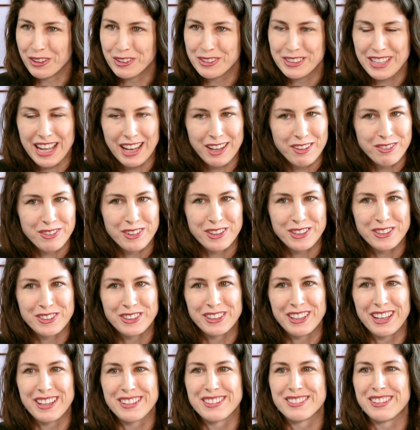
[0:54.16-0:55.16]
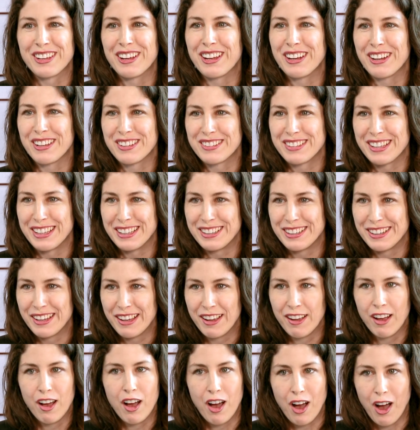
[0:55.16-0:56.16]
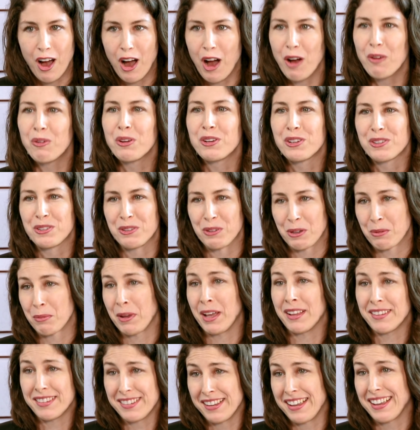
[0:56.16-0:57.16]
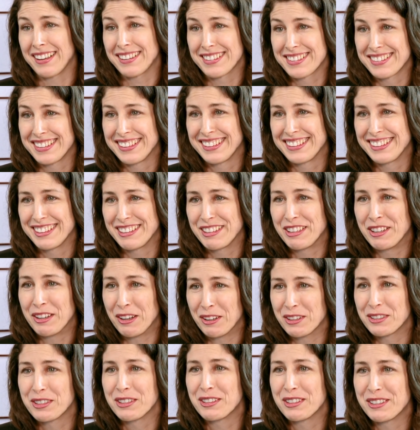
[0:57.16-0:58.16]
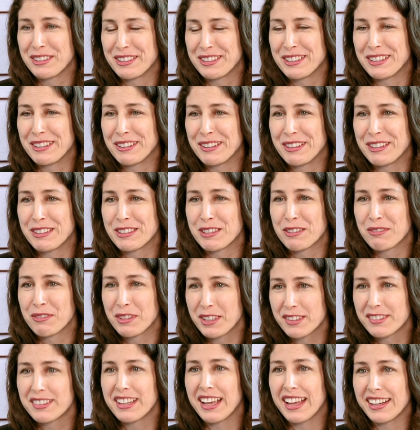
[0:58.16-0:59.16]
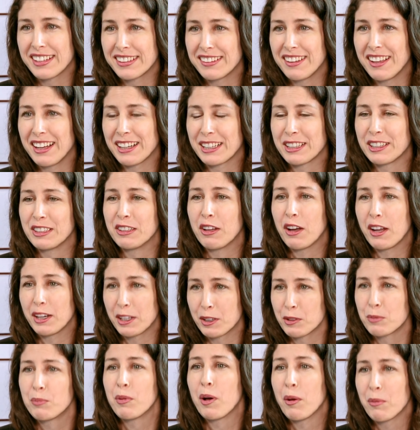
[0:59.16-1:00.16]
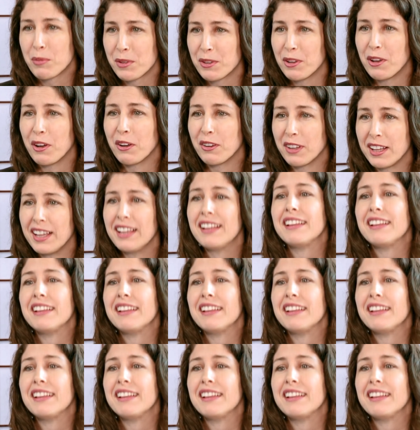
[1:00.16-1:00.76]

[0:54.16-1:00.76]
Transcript: telephoned you last night. I said, I want to talk about sex. To risk sounding like a 90s pop song,